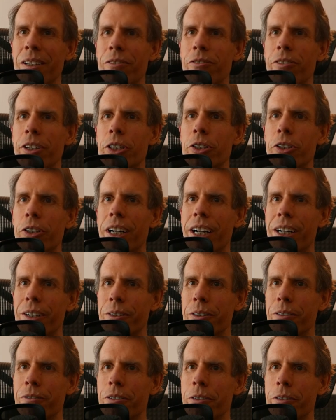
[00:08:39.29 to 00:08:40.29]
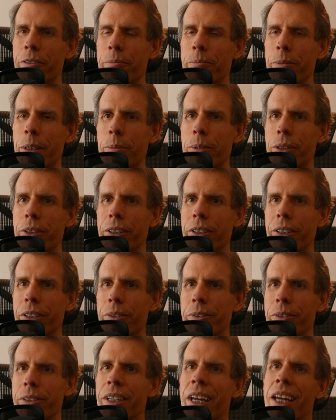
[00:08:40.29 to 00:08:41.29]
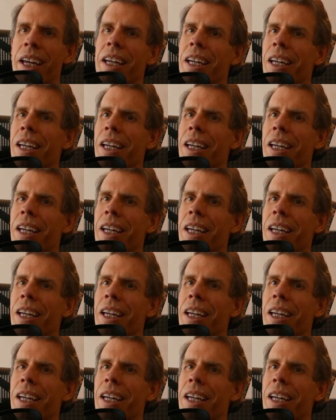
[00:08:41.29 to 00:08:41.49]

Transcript: feature out for people to use.